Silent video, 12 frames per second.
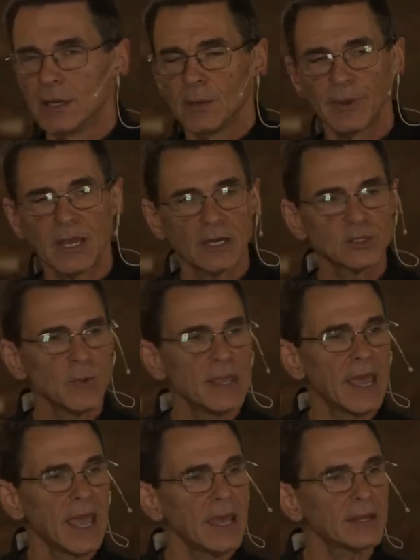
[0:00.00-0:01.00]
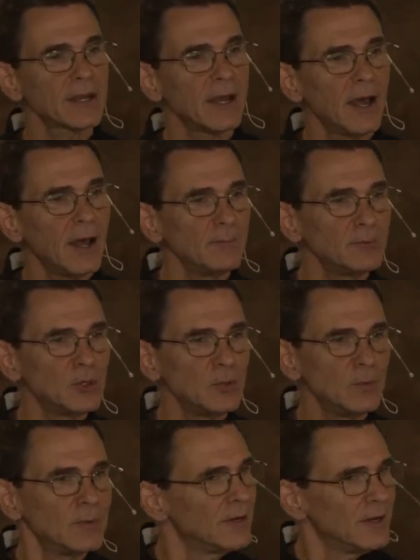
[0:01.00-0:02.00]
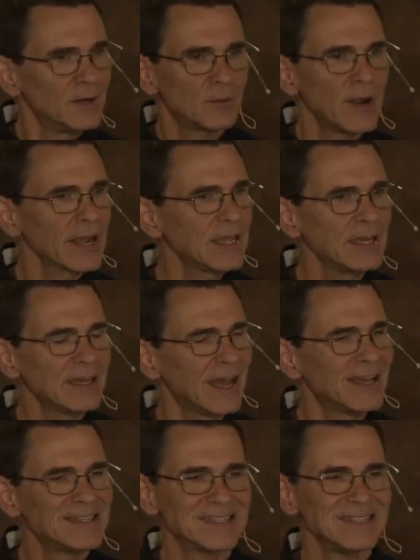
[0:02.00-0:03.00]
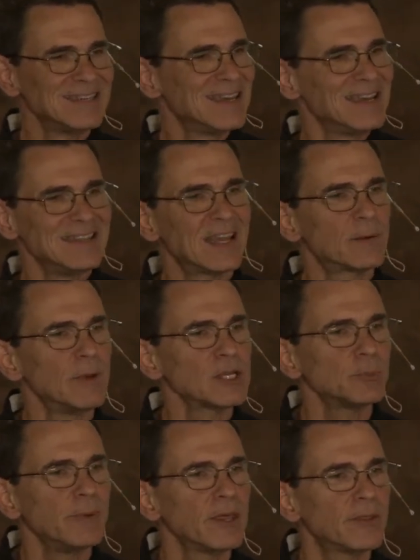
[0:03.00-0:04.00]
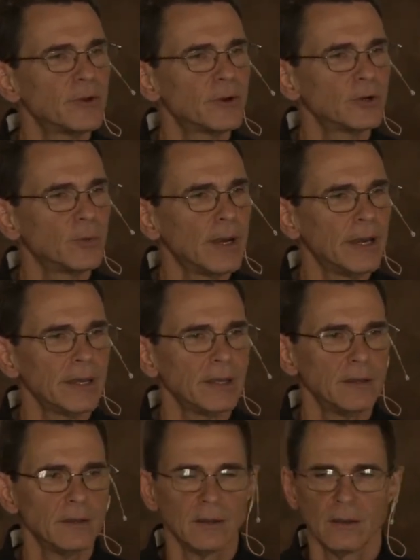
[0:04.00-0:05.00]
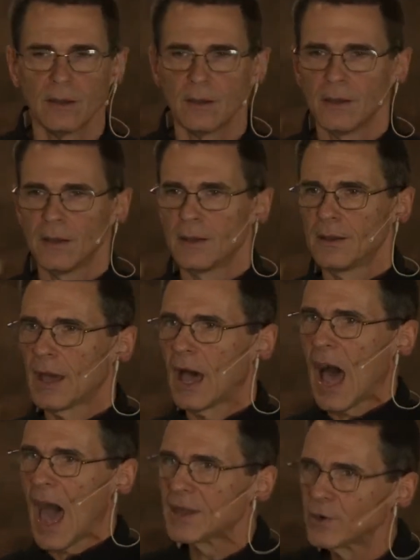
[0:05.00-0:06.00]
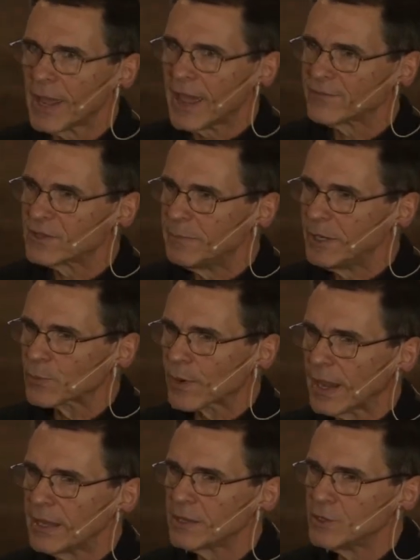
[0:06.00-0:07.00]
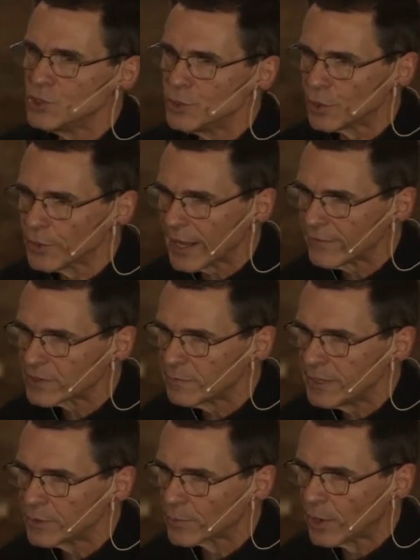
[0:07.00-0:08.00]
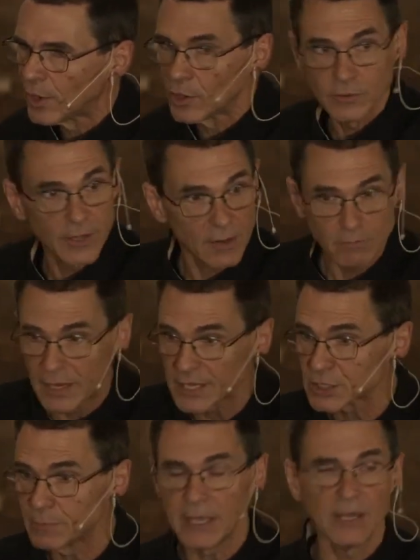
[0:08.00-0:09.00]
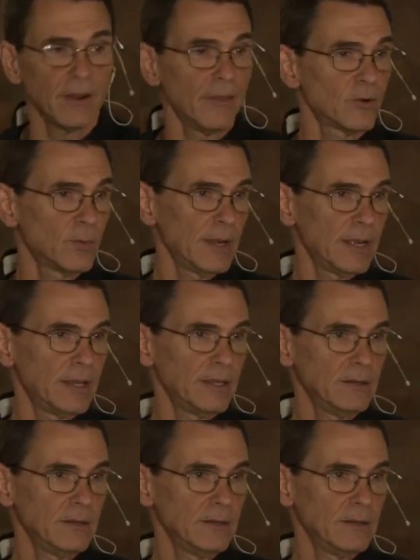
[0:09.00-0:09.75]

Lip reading: Because we can't come to recognize there must be a third way. I don't have to be right, and you don't have to be wrong. There must be another way.